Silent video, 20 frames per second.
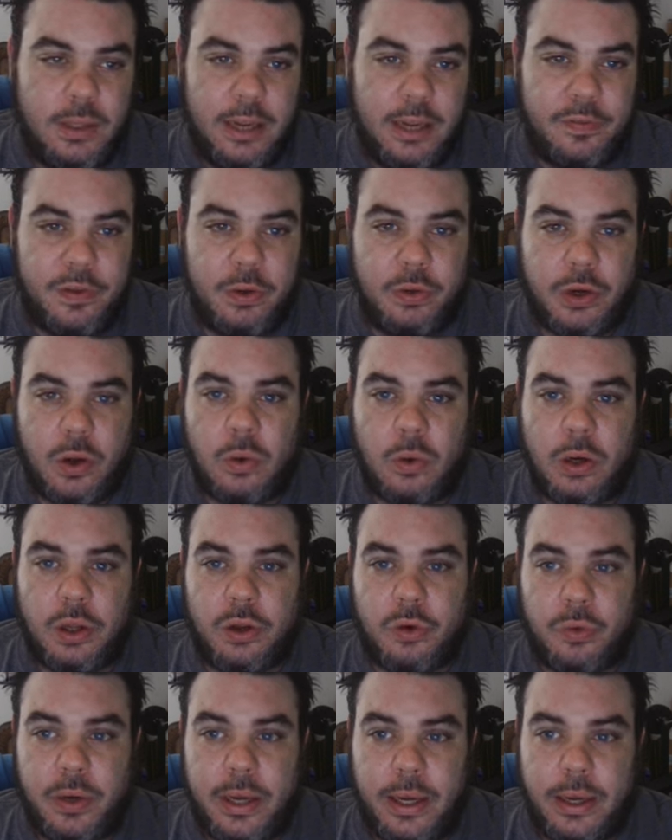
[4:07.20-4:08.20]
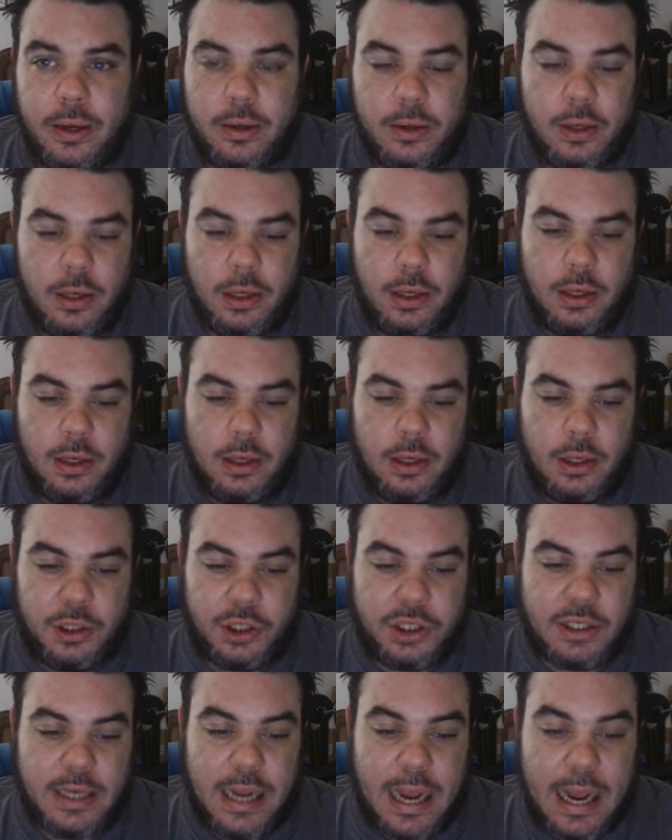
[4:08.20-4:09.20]
If you don't agree,
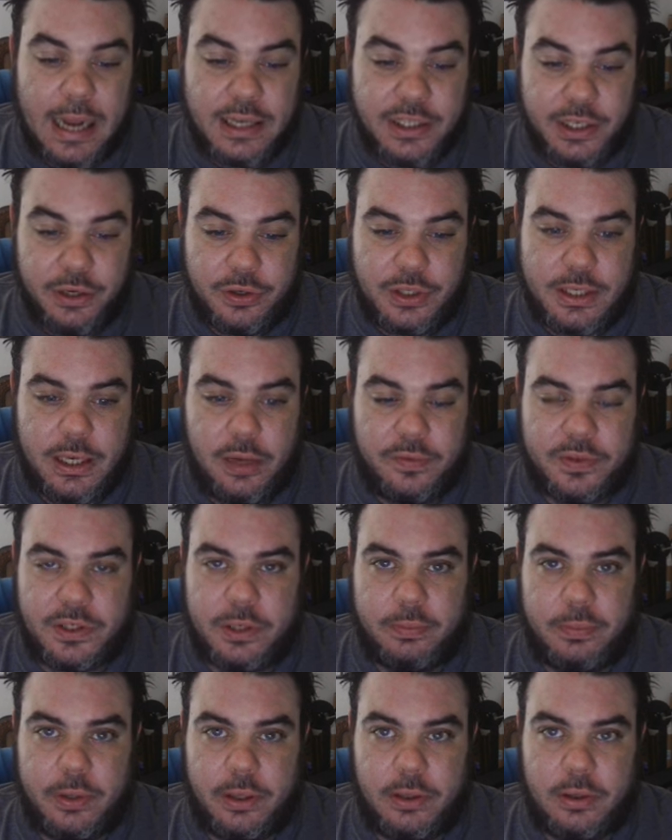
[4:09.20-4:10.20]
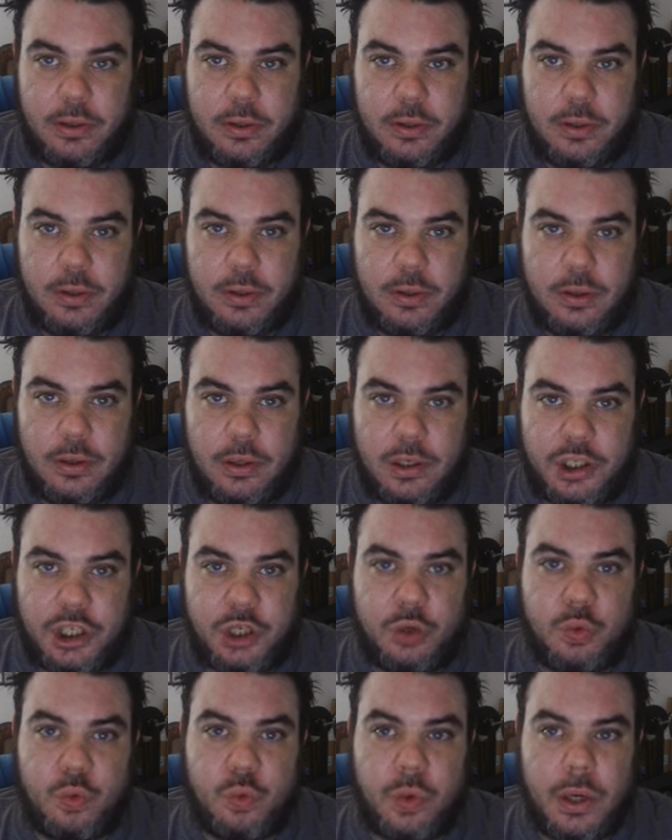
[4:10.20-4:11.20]
just ask yourself something. Do
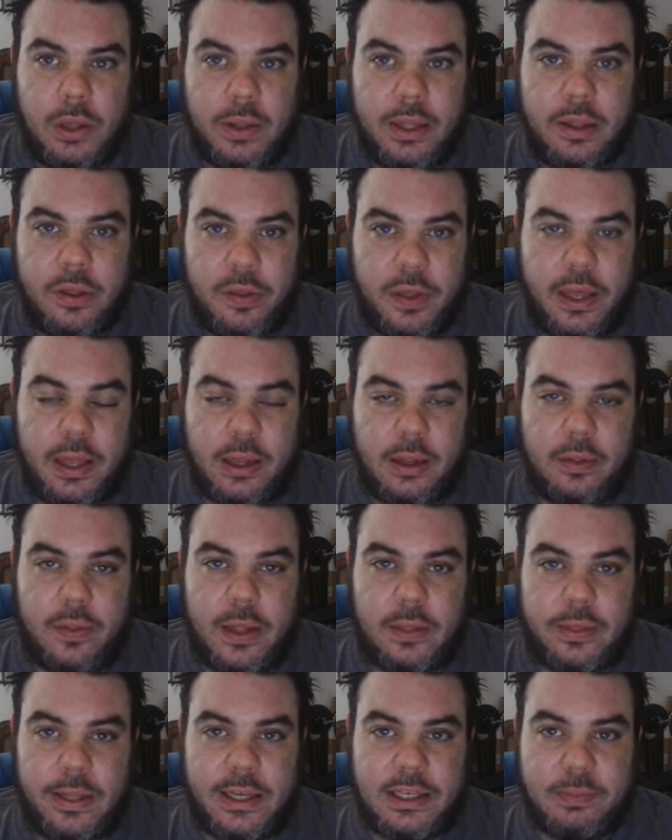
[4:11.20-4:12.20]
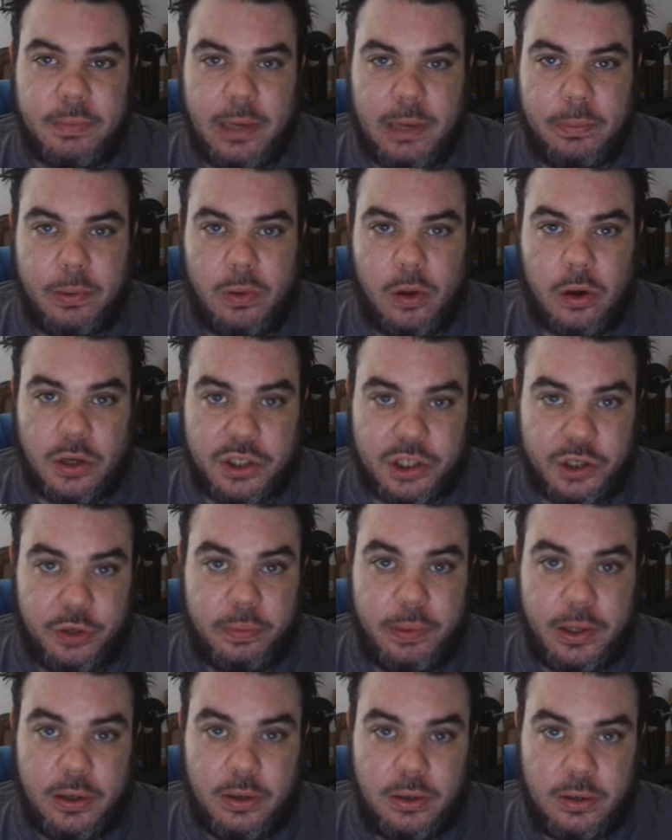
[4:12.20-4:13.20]
you really think that these people are
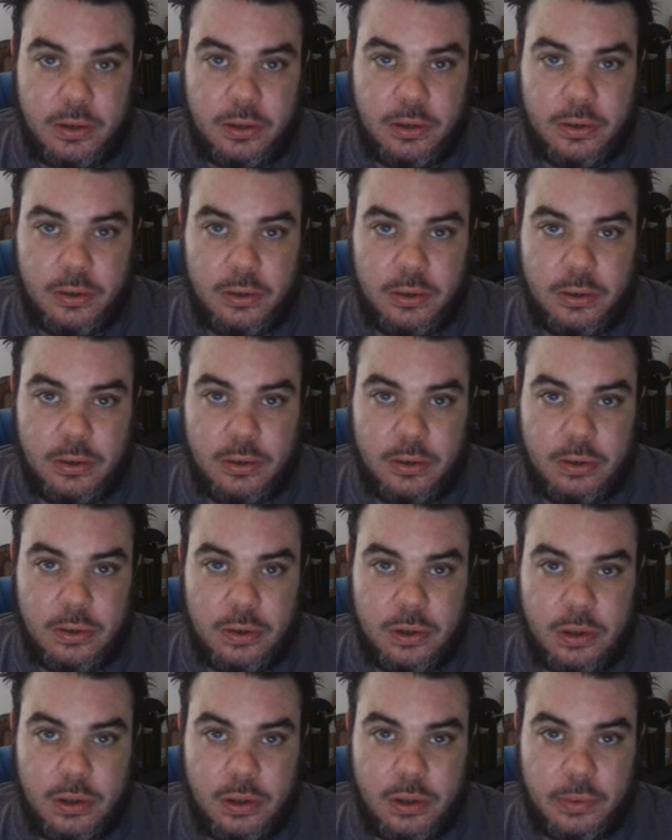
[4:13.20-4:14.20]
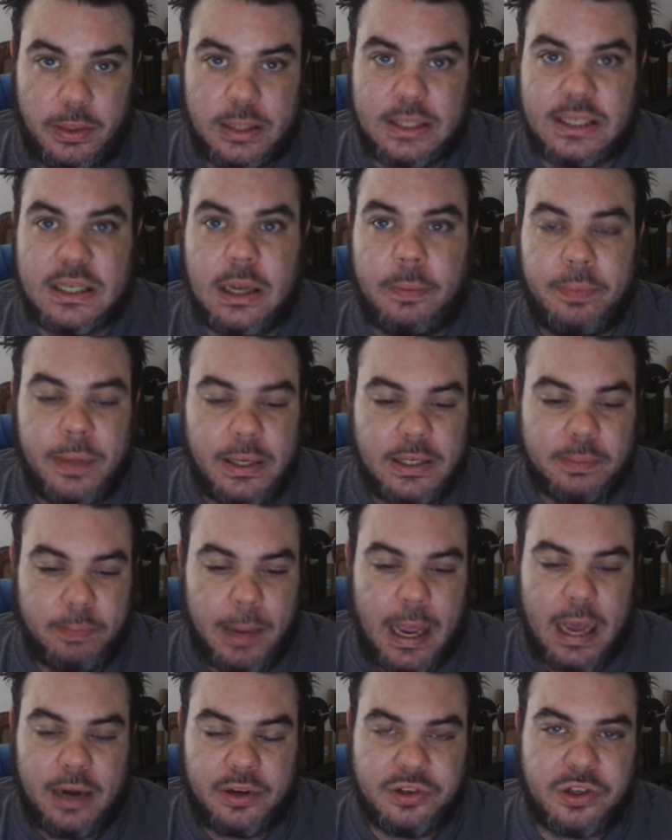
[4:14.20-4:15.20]
stupid? Because something's
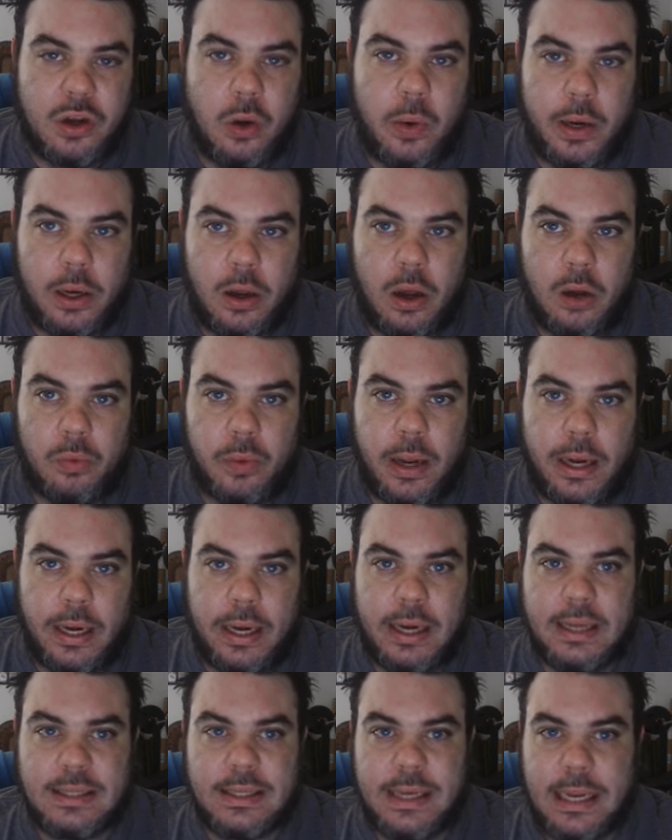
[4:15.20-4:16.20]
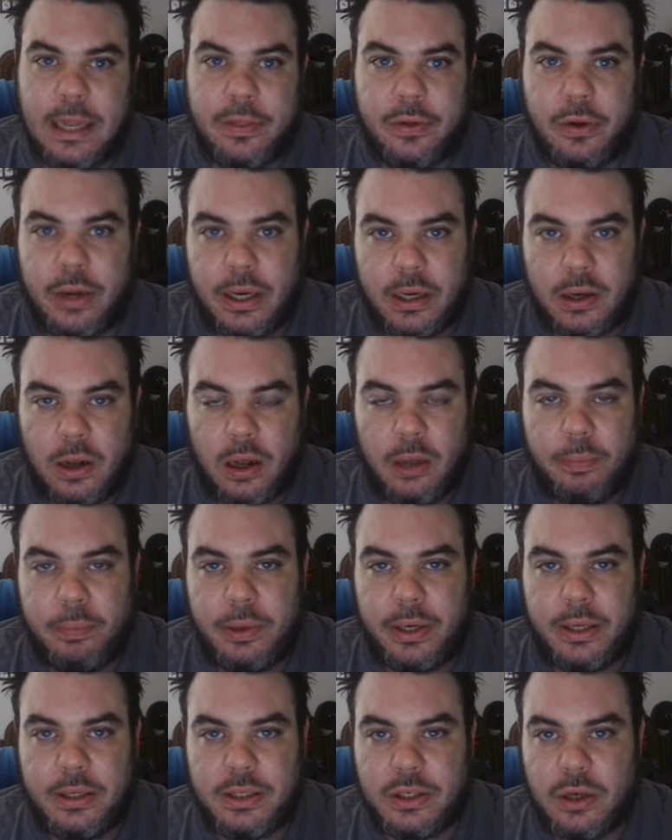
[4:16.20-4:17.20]
bad is going on, right? And it's either
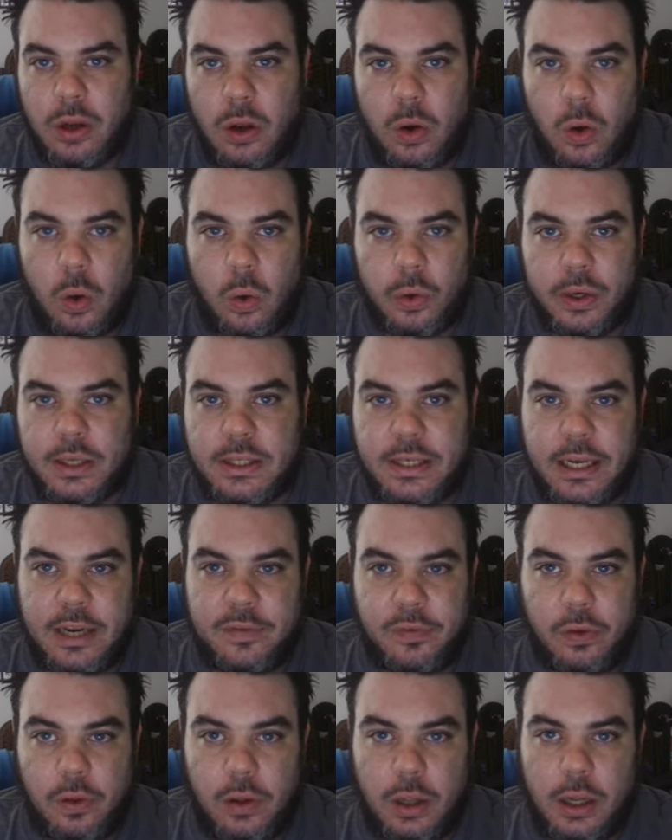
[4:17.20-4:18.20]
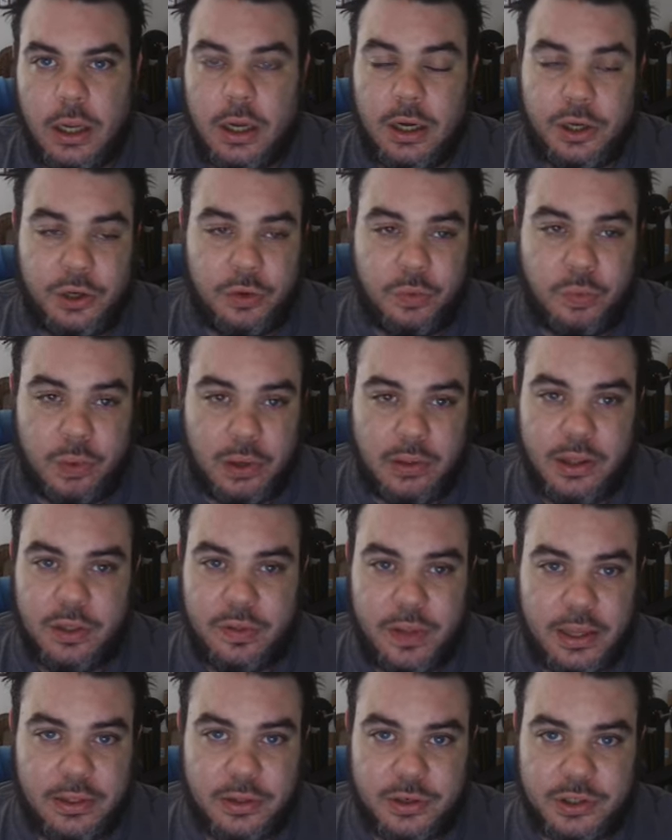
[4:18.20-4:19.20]
incompetence or it's evil. Do you really
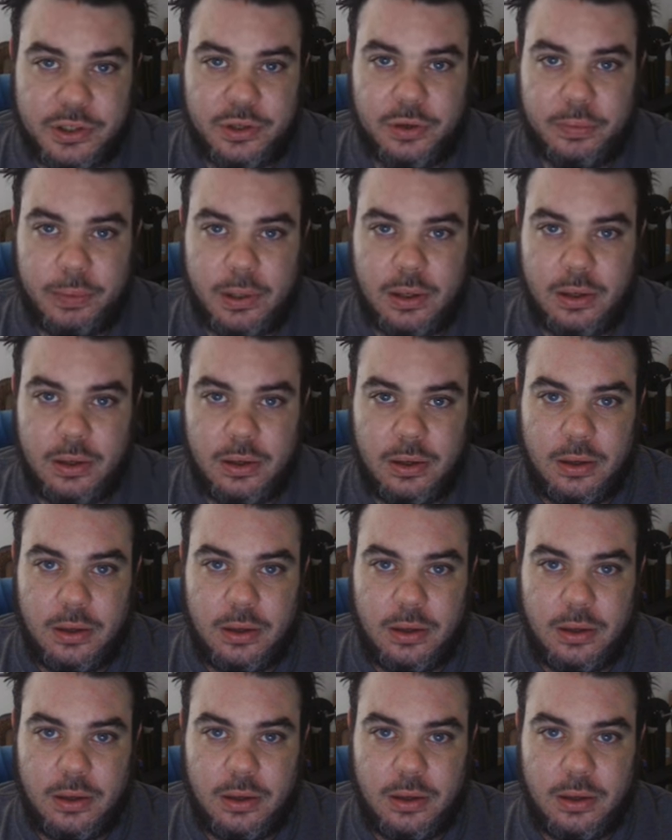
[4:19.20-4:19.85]
think they're stupid?